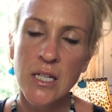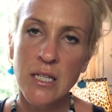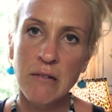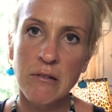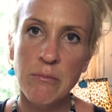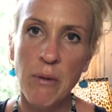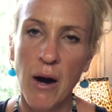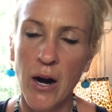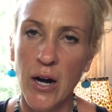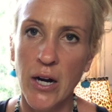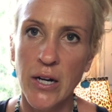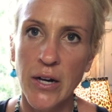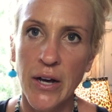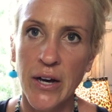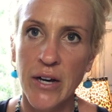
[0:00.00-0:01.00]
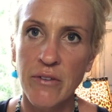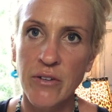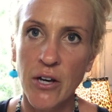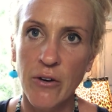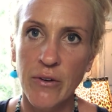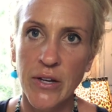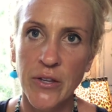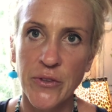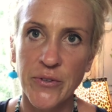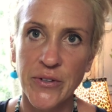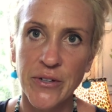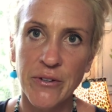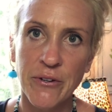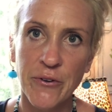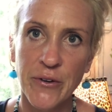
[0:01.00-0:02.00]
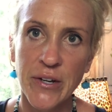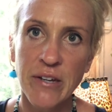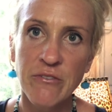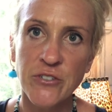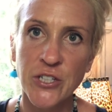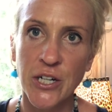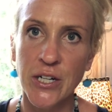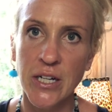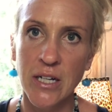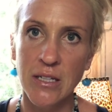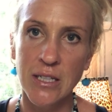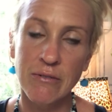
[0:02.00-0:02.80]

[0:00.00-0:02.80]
They were part of going through a grief journey.